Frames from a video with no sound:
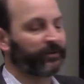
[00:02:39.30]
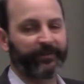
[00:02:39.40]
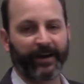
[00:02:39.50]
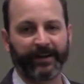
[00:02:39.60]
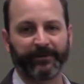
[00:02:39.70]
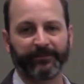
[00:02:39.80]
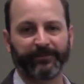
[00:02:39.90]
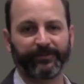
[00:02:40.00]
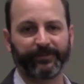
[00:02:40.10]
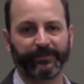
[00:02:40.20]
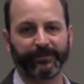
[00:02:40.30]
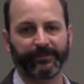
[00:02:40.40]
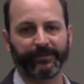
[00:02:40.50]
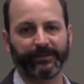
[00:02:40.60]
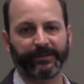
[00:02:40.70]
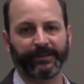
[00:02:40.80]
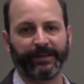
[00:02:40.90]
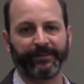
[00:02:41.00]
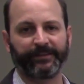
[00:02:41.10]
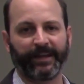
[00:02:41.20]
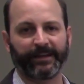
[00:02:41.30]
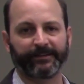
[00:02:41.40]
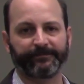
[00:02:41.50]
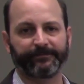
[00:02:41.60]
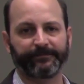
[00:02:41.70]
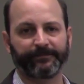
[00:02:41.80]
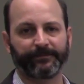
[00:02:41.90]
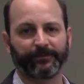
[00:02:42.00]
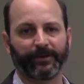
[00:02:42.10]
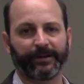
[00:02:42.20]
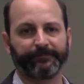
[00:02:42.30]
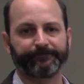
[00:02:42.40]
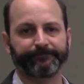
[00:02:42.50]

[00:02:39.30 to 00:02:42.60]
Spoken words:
of items in the data, right?